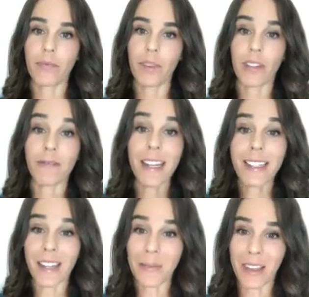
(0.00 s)

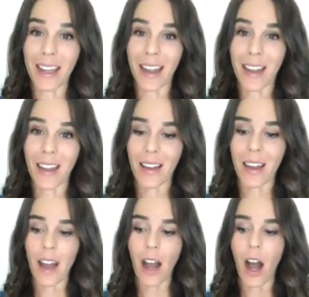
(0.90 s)
victim thing,
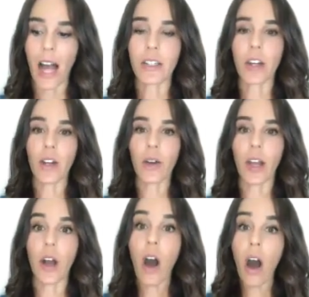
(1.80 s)
I started
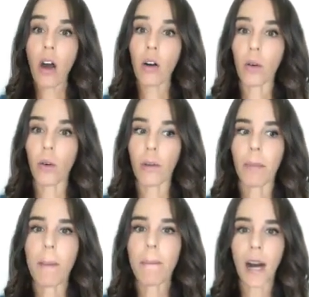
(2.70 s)
going, oh,
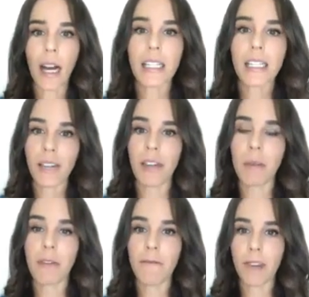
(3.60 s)
my body's giving
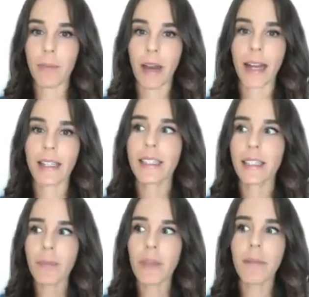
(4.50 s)
me feedback.
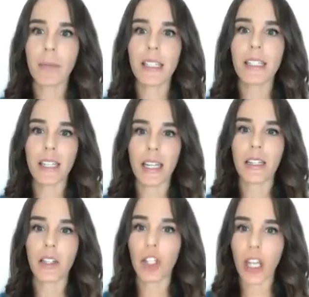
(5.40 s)
Something must need
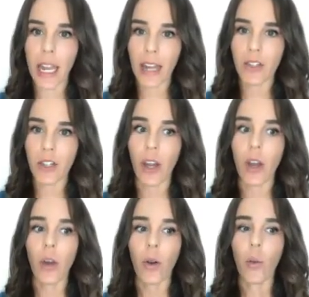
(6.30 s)
to change.
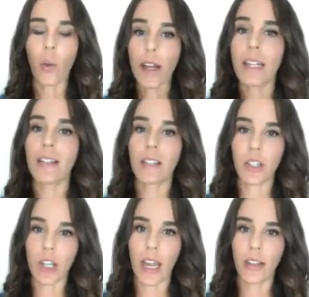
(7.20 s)
What needs to
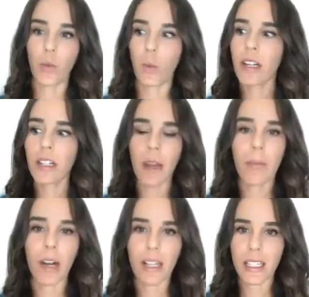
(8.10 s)
change? What is my
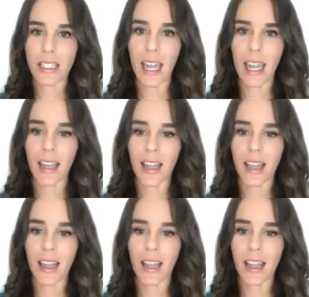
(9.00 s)
body saying?